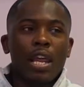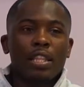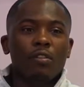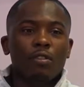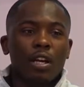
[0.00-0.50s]
and I
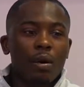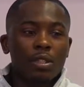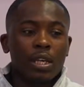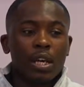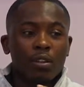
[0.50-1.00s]
didn't feel like I
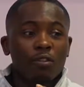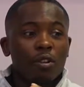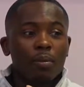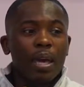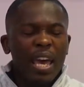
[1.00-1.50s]
was getting it
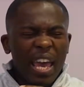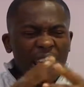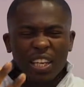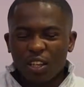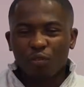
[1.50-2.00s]
from
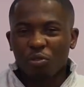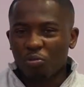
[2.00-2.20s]
any of